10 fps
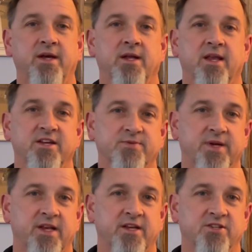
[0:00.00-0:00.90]
Last week
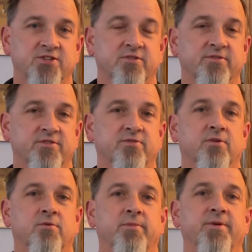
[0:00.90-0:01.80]
I did a service for a
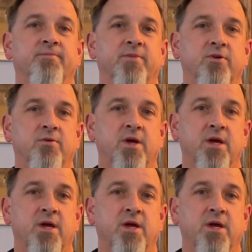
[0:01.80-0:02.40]
woman who,